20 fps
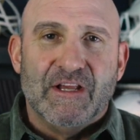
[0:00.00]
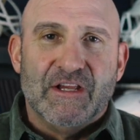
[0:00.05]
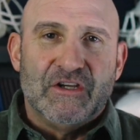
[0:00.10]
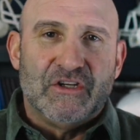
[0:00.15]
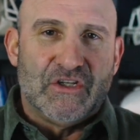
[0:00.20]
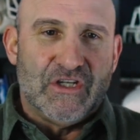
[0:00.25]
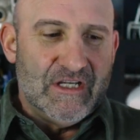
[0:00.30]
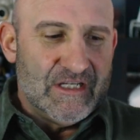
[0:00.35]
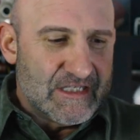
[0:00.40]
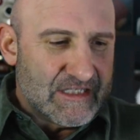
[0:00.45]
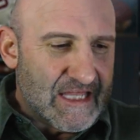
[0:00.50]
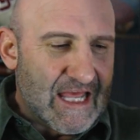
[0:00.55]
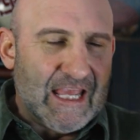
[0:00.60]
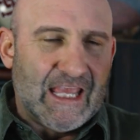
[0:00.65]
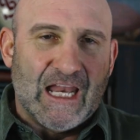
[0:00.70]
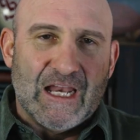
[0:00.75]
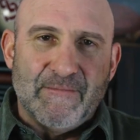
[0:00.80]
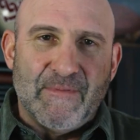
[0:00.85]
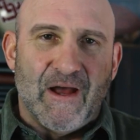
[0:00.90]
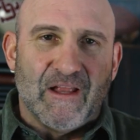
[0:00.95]
She's
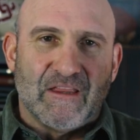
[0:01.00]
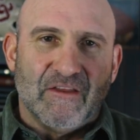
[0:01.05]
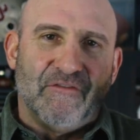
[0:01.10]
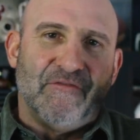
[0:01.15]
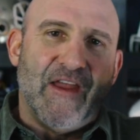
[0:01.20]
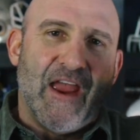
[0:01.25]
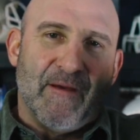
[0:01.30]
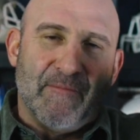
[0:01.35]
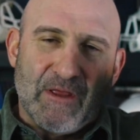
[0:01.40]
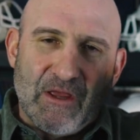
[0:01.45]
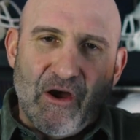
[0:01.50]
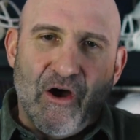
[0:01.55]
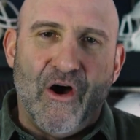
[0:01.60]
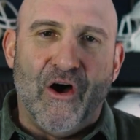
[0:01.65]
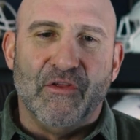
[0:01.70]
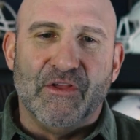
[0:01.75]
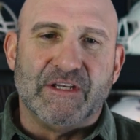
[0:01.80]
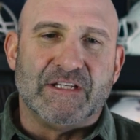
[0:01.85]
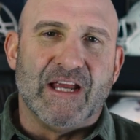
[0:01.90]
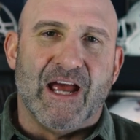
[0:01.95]
thinking about the family
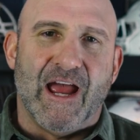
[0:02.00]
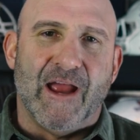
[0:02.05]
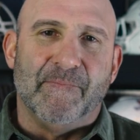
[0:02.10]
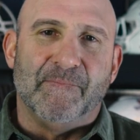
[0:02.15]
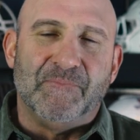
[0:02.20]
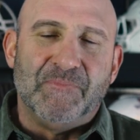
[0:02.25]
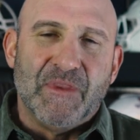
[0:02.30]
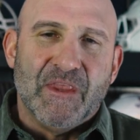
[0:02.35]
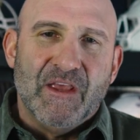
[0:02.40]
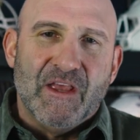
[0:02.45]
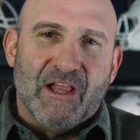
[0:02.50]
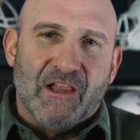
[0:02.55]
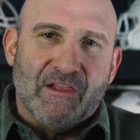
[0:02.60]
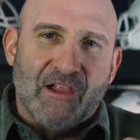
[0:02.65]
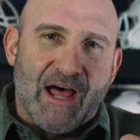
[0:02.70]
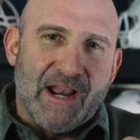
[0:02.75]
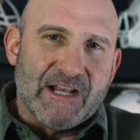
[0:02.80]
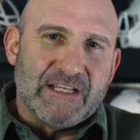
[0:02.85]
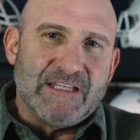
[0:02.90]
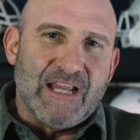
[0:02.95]
all the time. A
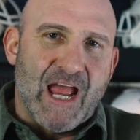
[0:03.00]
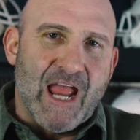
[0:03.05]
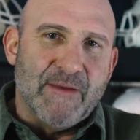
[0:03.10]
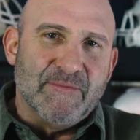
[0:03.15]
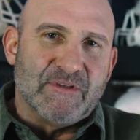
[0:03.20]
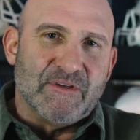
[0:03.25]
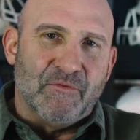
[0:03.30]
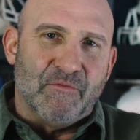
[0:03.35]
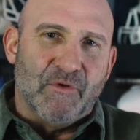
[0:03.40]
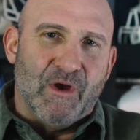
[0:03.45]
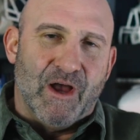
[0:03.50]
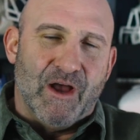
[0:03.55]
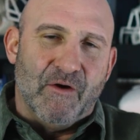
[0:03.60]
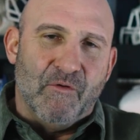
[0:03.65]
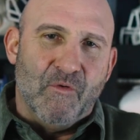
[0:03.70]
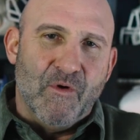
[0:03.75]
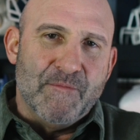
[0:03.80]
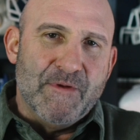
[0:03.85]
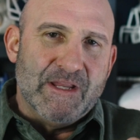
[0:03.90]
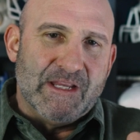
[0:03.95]
lot of times
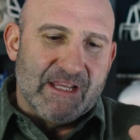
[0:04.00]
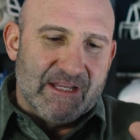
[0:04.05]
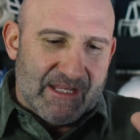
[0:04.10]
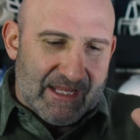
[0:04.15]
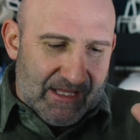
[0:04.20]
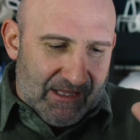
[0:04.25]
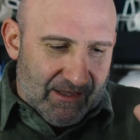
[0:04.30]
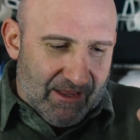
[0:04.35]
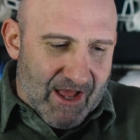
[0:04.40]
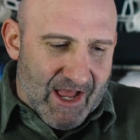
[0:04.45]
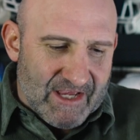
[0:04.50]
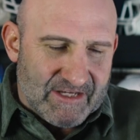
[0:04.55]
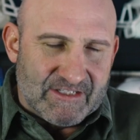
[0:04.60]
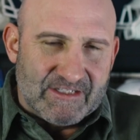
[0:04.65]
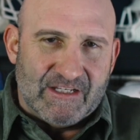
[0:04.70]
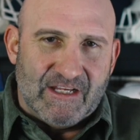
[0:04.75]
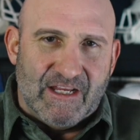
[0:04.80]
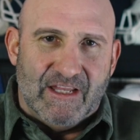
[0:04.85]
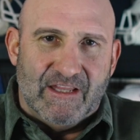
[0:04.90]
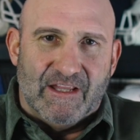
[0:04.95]
women can get
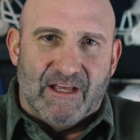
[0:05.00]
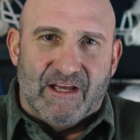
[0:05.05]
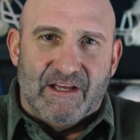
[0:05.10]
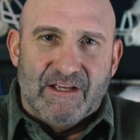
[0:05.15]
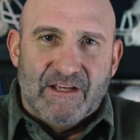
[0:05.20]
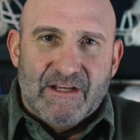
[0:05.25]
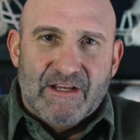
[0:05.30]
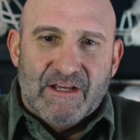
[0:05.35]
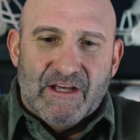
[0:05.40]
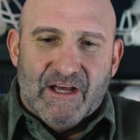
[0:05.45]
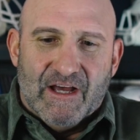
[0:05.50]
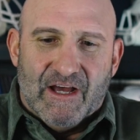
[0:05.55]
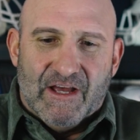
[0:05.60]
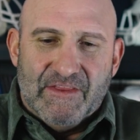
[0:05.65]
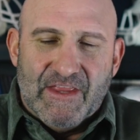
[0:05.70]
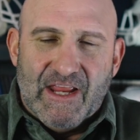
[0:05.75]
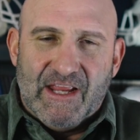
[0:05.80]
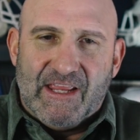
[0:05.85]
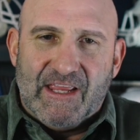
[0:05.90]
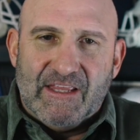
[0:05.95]
lost in
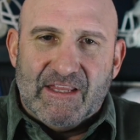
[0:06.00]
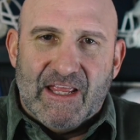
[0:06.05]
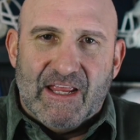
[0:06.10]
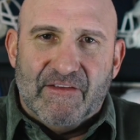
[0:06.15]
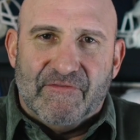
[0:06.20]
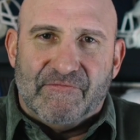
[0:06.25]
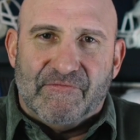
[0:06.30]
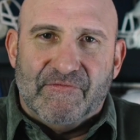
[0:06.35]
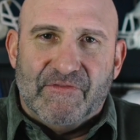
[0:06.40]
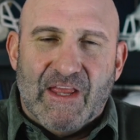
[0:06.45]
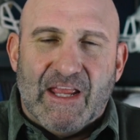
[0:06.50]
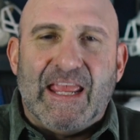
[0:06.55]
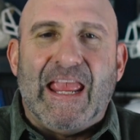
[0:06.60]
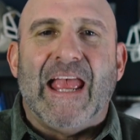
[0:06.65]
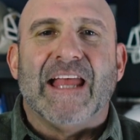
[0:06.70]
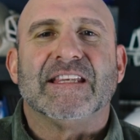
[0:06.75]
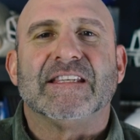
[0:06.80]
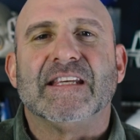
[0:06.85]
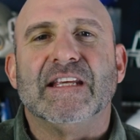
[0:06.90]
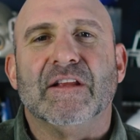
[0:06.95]
they
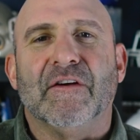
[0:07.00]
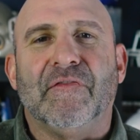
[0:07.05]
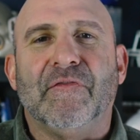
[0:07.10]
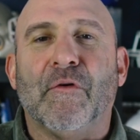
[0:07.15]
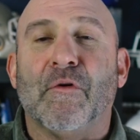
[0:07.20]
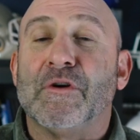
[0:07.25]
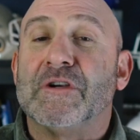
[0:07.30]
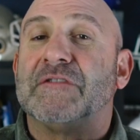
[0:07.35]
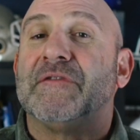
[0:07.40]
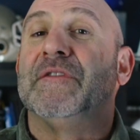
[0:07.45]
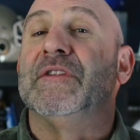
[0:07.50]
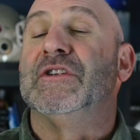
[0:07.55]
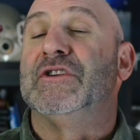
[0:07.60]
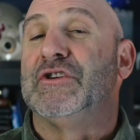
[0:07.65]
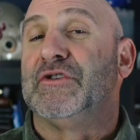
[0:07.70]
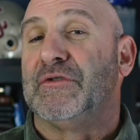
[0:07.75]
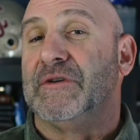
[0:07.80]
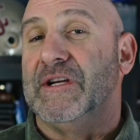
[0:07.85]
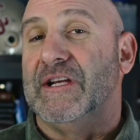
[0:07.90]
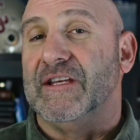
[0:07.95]
can't see the forest for the
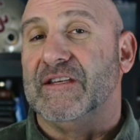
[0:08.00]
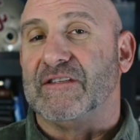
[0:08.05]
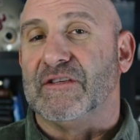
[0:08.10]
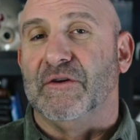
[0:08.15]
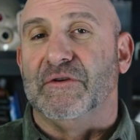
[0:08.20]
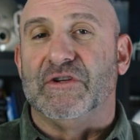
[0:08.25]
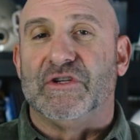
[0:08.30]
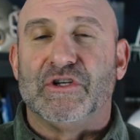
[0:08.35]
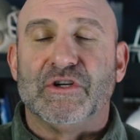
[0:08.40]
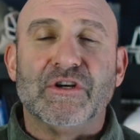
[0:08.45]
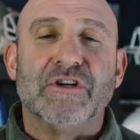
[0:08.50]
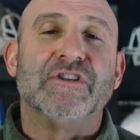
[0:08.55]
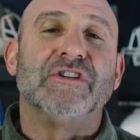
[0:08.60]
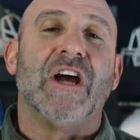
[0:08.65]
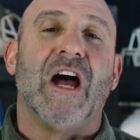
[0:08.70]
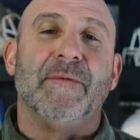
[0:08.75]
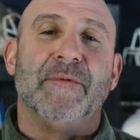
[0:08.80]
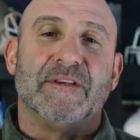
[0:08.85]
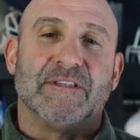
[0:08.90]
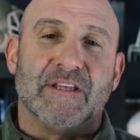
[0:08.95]
trees. So it's your
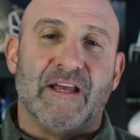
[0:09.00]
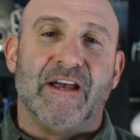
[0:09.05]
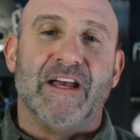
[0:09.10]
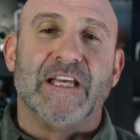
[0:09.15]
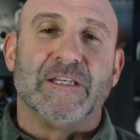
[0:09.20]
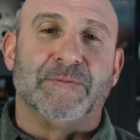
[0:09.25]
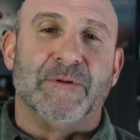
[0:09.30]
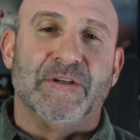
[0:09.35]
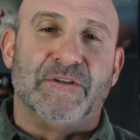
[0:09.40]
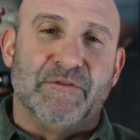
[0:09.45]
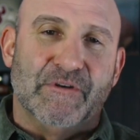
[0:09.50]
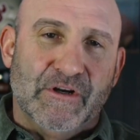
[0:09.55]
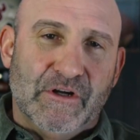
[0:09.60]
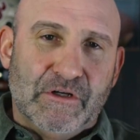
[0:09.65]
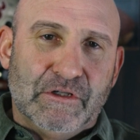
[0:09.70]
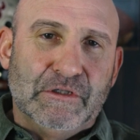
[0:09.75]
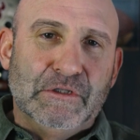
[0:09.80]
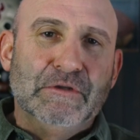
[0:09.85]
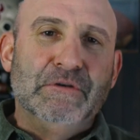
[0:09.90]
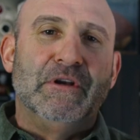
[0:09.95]
job as the husband to
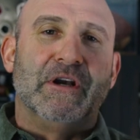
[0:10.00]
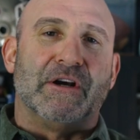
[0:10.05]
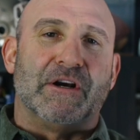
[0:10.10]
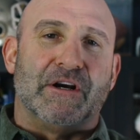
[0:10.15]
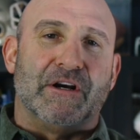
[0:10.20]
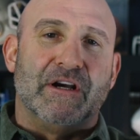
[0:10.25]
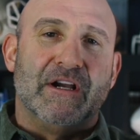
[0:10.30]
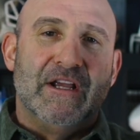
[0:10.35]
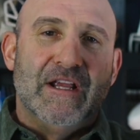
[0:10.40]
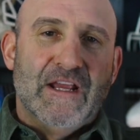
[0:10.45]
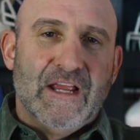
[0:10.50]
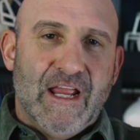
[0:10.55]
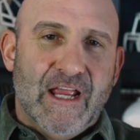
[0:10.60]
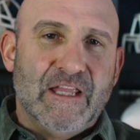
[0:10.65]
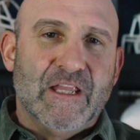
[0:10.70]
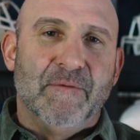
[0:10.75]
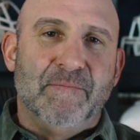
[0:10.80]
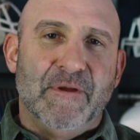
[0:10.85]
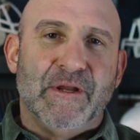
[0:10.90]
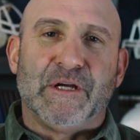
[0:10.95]
include her
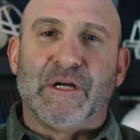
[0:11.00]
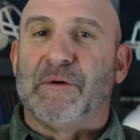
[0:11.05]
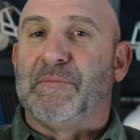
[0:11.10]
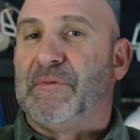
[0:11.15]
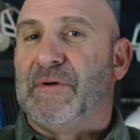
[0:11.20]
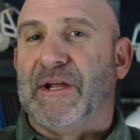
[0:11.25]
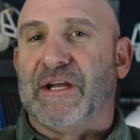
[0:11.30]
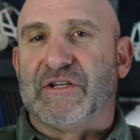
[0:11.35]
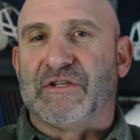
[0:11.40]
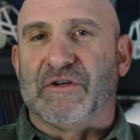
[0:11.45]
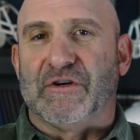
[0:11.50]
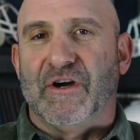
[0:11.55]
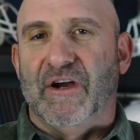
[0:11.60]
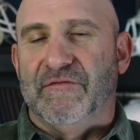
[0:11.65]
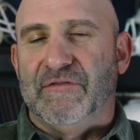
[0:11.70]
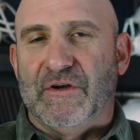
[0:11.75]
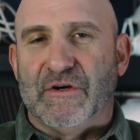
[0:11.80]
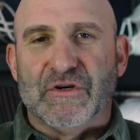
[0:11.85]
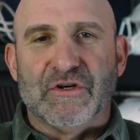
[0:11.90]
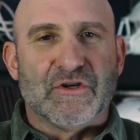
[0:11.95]
in the bigger picture
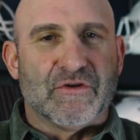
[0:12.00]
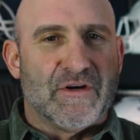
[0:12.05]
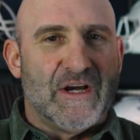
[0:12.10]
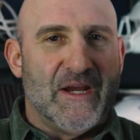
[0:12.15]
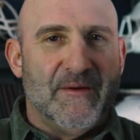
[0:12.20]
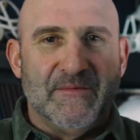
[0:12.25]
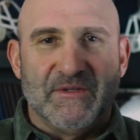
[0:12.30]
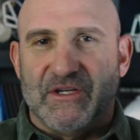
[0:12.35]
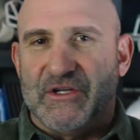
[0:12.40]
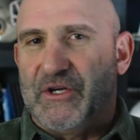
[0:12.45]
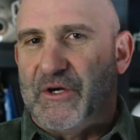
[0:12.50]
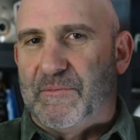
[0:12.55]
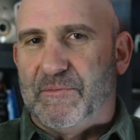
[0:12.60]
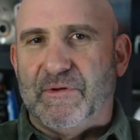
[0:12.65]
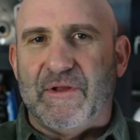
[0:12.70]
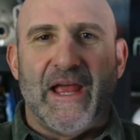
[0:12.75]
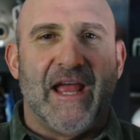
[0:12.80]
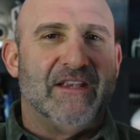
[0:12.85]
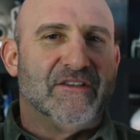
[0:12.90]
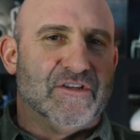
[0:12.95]
of your dreams and your
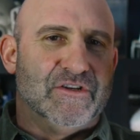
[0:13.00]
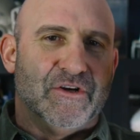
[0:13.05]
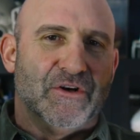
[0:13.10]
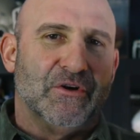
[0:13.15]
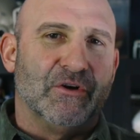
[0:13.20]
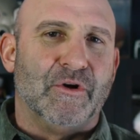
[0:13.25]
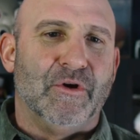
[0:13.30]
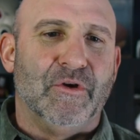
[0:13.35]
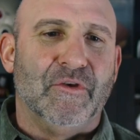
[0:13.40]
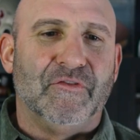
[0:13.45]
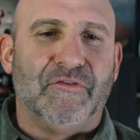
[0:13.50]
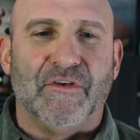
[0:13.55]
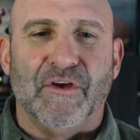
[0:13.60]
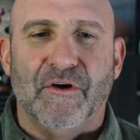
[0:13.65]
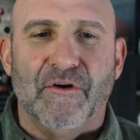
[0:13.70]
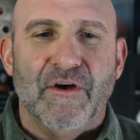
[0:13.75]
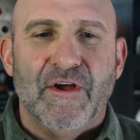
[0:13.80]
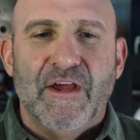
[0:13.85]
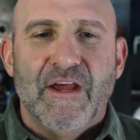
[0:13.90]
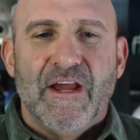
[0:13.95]
plans and your goals.
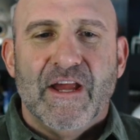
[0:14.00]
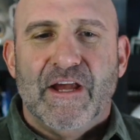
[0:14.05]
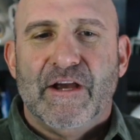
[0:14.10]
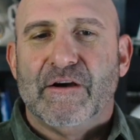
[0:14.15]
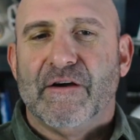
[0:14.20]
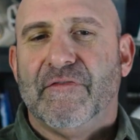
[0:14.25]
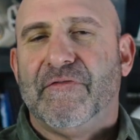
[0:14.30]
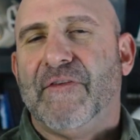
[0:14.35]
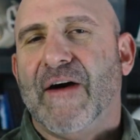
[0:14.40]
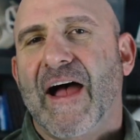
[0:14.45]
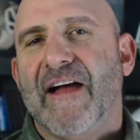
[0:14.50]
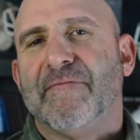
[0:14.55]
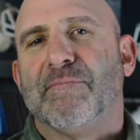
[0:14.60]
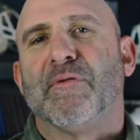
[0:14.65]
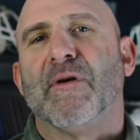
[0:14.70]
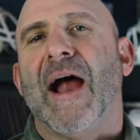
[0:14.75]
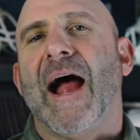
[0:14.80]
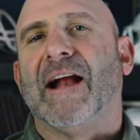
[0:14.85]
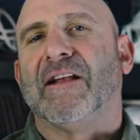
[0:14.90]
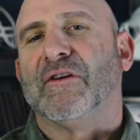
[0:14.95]
So here are 5
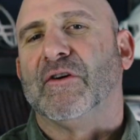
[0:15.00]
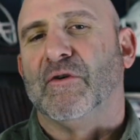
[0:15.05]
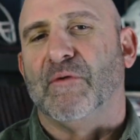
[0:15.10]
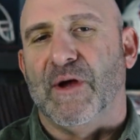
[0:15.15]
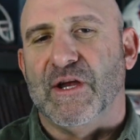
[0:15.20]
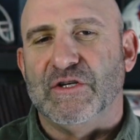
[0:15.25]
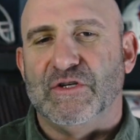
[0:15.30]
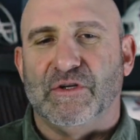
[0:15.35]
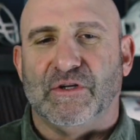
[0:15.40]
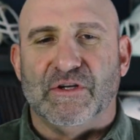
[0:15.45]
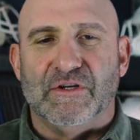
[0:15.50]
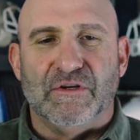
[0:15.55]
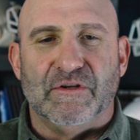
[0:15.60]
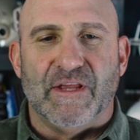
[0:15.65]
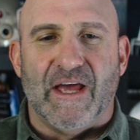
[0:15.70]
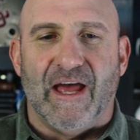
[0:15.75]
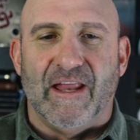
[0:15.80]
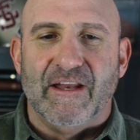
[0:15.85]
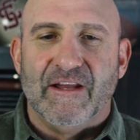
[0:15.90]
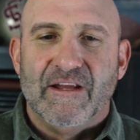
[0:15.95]
practical ways you can do
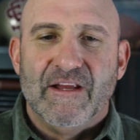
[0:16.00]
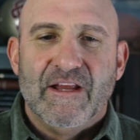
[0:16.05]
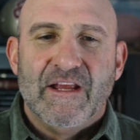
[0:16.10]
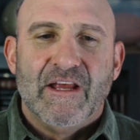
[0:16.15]
that.